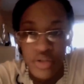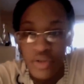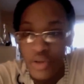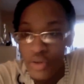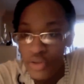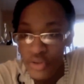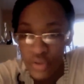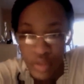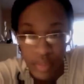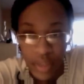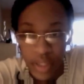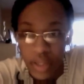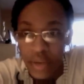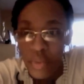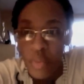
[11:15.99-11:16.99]
So there's no
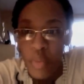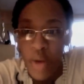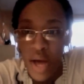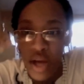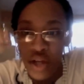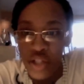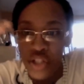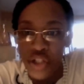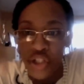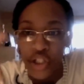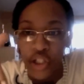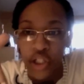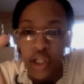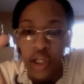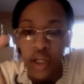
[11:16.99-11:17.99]
trimming
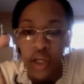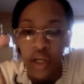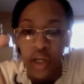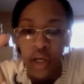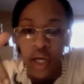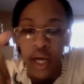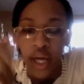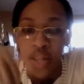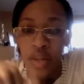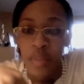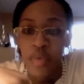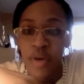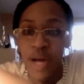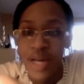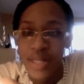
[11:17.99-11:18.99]
while you're
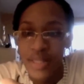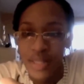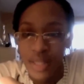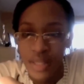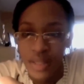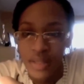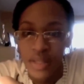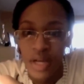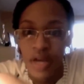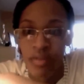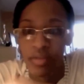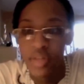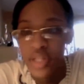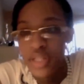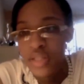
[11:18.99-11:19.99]
in the
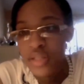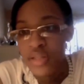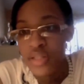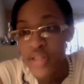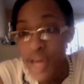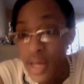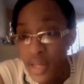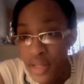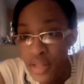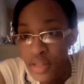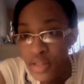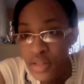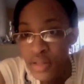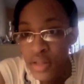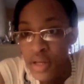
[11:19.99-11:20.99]
process of this
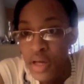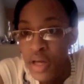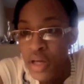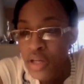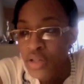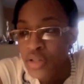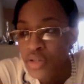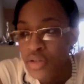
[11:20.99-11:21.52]
challenge.